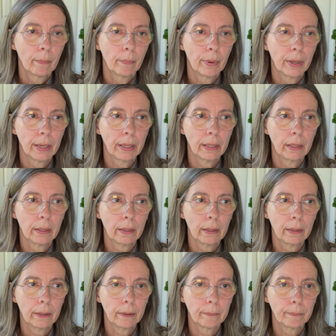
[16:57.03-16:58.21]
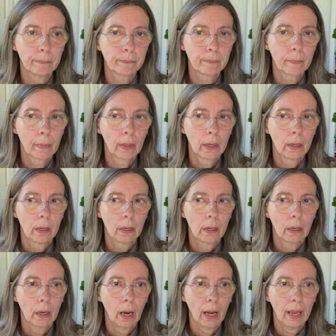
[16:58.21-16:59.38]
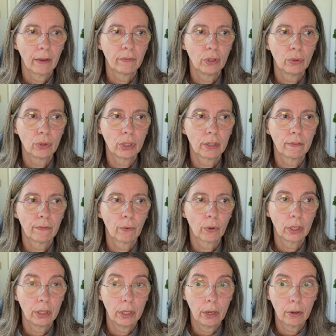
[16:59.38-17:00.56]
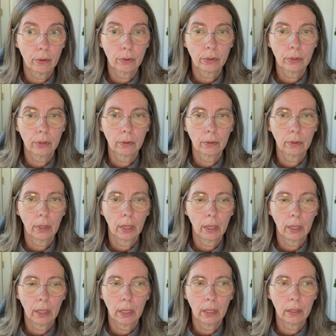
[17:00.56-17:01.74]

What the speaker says: But I have used it for years, and it